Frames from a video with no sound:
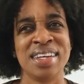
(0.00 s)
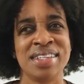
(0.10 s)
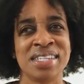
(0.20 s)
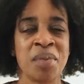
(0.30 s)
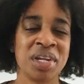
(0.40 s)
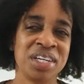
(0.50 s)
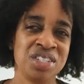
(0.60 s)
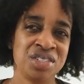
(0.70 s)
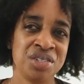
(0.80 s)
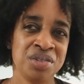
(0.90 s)
some of the
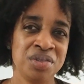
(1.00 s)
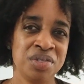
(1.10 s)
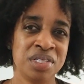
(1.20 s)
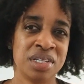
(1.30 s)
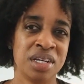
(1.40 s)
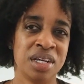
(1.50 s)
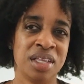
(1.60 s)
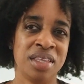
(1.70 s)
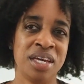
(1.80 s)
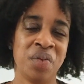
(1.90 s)
issues
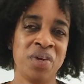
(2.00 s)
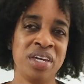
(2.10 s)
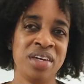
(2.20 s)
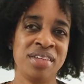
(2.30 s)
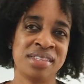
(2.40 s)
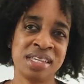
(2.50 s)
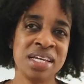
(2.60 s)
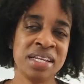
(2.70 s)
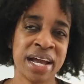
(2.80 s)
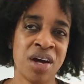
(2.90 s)
that we
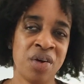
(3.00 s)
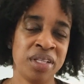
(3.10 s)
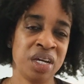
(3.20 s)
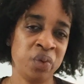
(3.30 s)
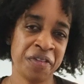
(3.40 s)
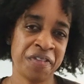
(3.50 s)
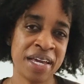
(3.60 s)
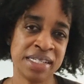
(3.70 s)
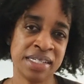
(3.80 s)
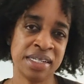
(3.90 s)
see now and that we're
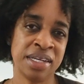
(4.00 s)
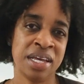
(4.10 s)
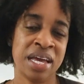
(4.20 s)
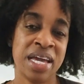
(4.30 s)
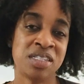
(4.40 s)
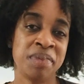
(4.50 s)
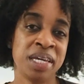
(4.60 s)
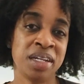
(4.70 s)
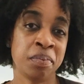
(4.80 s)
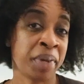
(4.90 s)
facing as
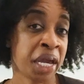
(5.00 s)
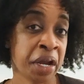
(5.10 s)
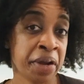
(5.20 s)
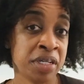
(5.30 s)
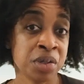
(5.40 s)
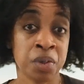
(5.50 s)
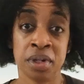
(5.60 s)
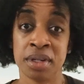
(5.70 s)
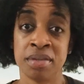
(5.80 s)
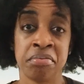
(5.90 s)
being parents
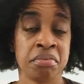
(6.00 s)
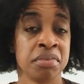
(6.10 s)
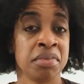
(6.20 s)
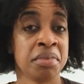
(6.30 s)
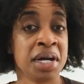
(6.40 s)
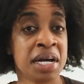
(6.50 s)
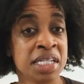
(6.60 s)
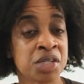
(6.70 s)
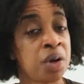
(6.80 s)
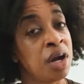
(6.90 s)
or
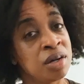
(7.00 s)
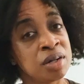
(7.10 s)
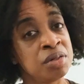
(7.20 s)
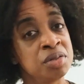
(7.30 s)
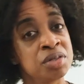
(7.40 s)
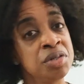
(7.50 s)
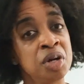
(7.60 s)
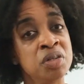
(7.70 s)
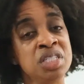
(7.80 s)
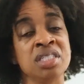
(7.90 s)
aunts or uncles, or, you
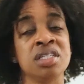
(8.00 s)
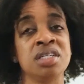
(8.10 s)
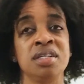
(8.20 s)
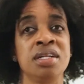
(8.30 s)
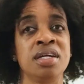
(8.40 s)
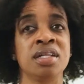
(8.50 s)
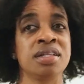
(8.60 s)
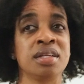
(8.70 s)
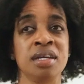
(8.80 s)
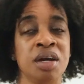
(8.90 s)
know, just
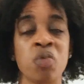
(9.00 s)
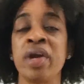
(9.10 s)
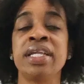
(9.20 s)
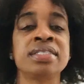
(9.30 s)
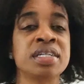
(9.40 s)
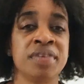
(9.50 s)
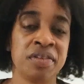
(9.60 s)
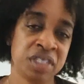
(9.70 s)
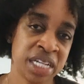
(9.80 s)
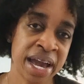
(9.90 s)
a relative
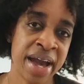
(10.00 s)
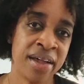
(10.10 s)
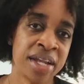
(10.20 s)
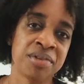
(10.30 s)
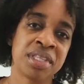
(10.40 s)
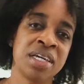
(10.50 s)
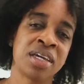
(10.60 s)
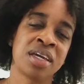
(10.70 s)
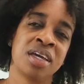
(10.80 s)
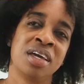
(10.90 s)
of a child, I don't
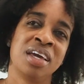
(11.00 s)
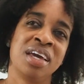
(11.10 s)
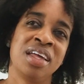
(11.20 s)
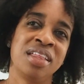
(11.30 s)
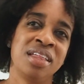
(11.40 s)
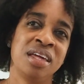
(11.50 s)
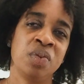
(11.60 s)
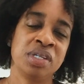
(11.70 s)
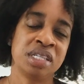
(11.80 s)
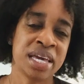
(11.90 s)
think it
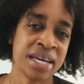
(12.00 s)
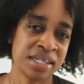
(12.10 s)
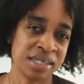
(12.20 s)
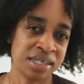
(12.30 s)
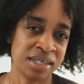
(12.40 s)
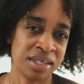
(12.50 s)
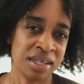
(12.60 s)
was as